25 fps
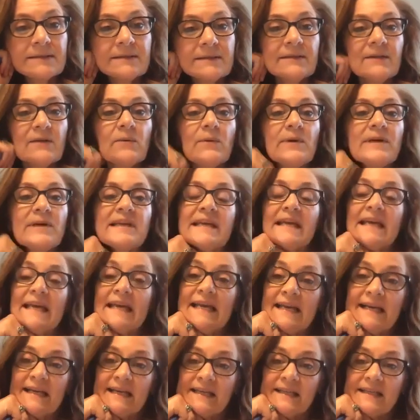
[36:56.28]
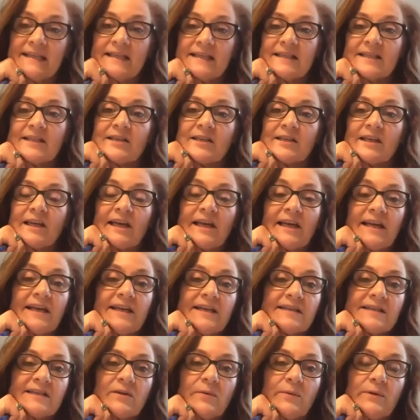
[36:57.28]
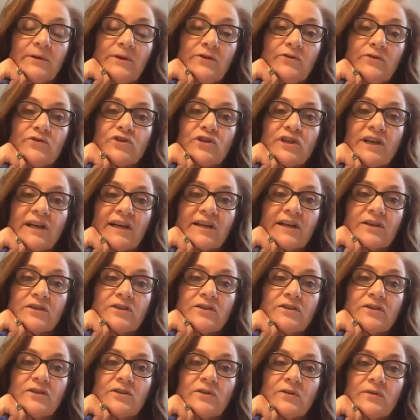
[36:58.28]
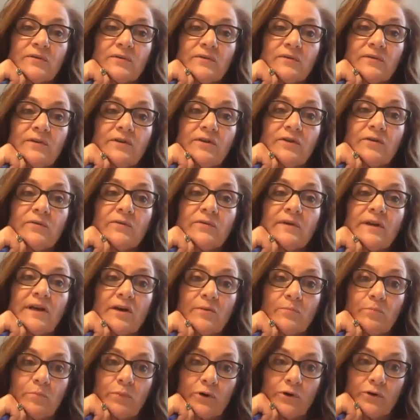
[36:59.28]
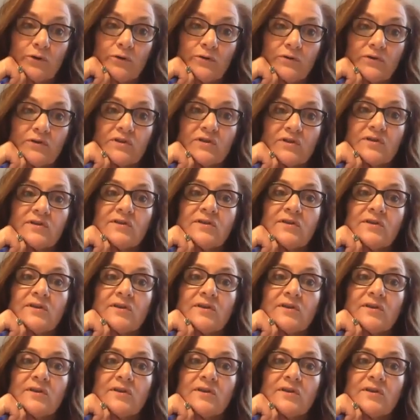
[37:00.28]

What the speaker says: We can't. Okay, so when you checked your numbers,